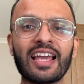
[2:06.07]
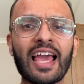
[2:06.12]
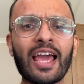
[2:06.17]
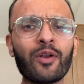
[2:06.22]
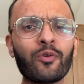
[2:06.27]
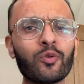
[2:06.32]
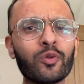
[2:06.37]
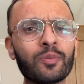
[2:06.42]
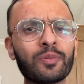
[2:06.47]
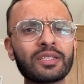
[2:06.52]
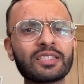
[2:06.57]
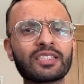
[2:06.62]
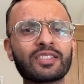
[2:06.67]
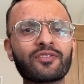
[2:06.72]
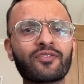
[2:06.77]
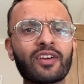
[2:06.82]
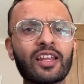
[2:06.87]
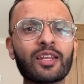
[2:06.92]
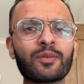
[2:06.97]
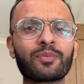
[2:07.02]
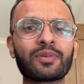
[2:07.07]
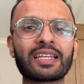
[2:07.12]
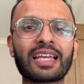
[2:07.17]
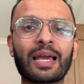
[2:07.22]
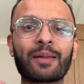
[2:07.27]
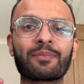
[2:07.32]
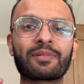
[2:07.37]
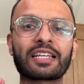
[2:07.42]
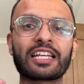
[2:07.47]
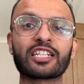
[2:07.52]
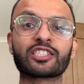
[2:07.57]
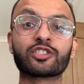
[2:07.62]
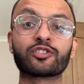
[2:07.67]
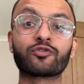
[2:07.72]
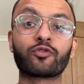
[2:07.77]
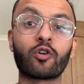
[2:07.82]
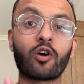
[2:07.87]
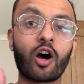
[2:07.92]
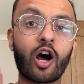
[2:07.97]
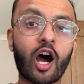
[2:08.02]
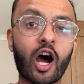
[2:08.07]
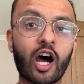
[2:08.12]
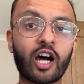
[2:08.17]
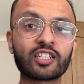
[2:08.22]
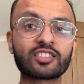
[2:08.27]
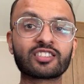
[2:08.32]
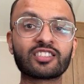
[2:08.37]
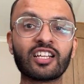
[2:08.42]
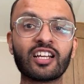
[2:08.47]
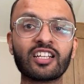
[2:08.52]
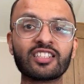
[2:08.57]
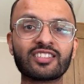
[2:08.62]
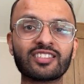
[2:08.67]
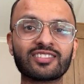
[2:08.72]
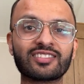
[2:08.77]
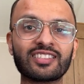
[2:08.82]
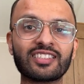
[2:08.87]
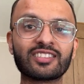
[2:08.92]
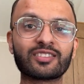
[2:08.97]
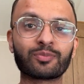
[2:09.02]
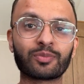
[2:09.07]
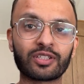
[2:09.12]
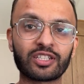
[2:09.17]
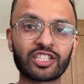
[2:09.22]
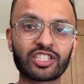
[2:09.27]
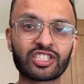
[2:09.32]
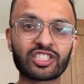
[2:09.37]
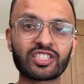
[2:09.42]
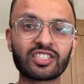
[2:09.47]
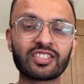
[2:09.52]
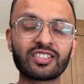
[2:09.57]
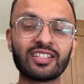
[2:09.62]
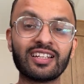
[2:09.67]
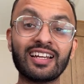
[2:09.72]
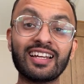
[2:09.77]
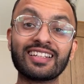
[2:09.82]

and we'll be developing applications for heart, disease prediction,